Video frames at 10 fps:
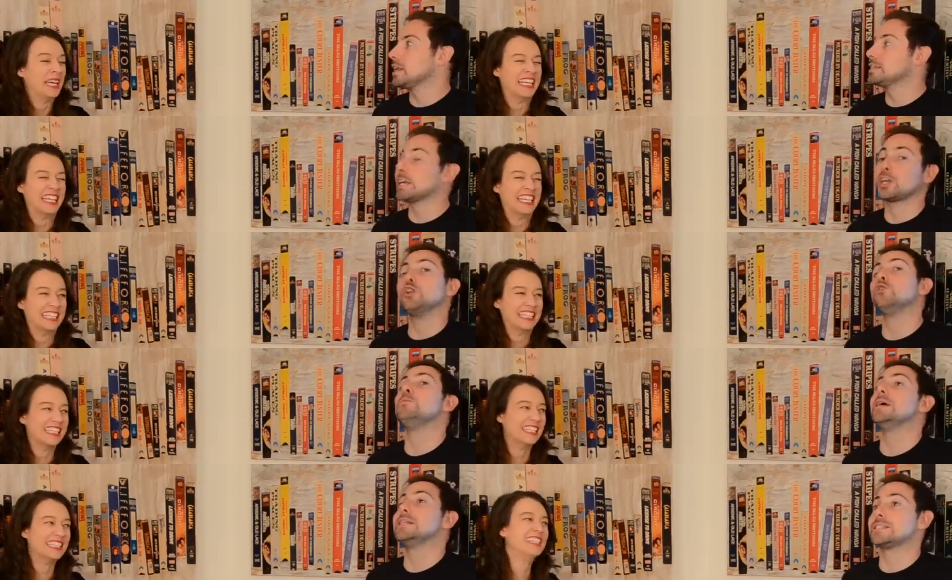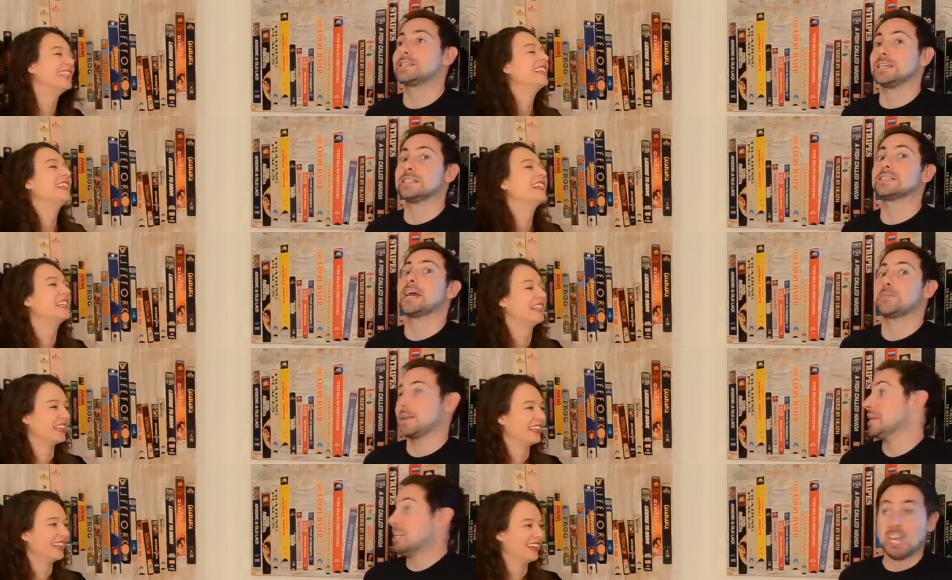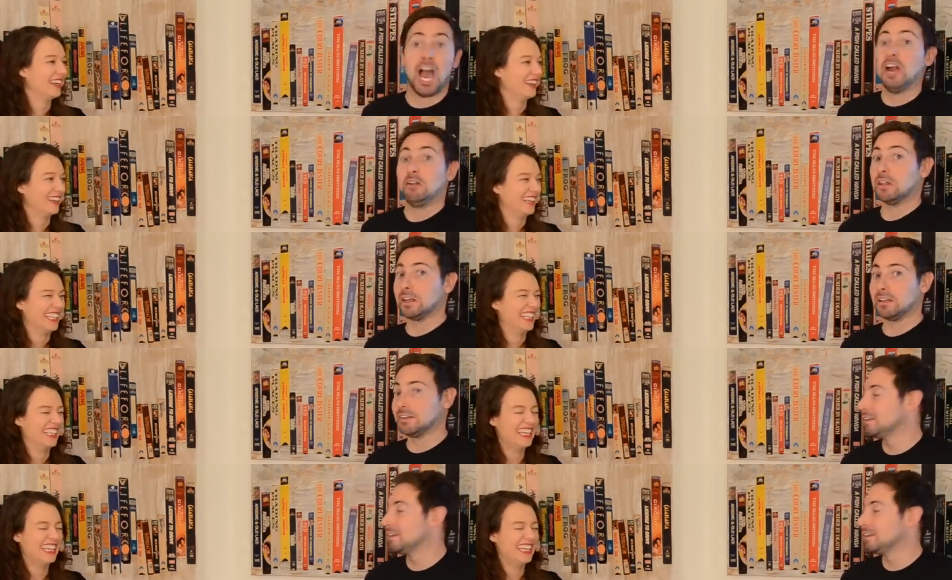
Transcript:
Speaker 1: It's like you missed the assignment entirely.